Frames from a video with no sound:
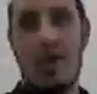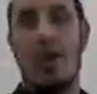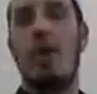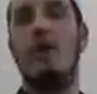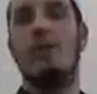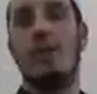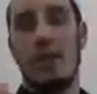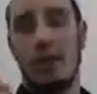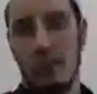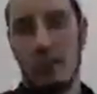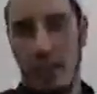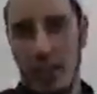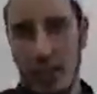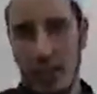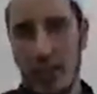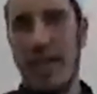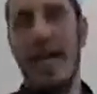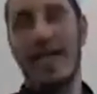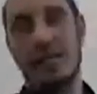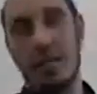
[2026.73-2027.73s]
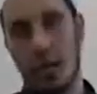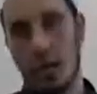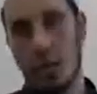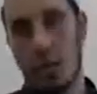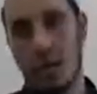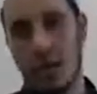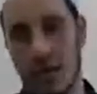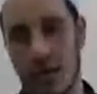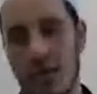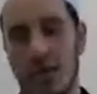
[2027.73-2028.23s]
Obviously, because he had the
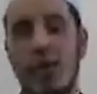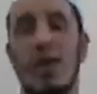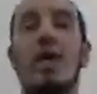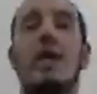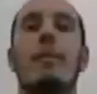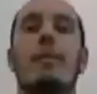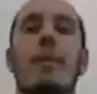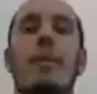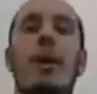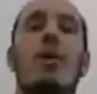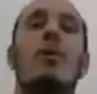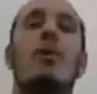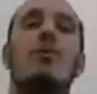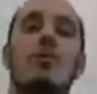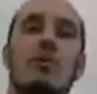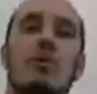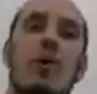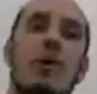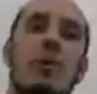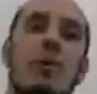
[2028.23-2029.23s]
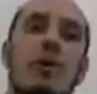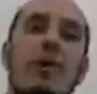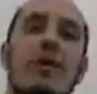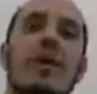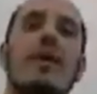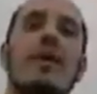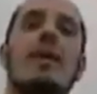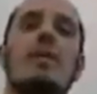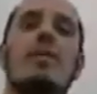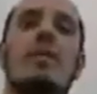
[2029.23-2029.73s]
knowledge, but also
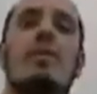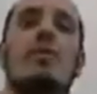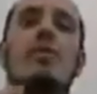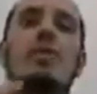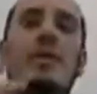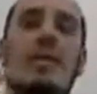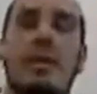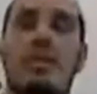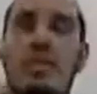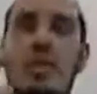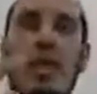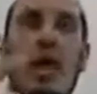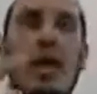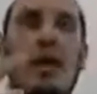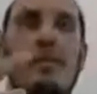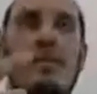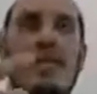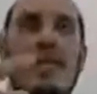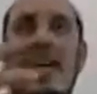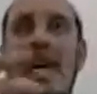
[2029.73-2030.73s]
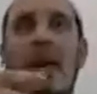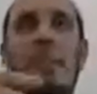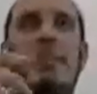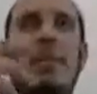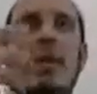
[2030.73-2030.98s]
because sometimes a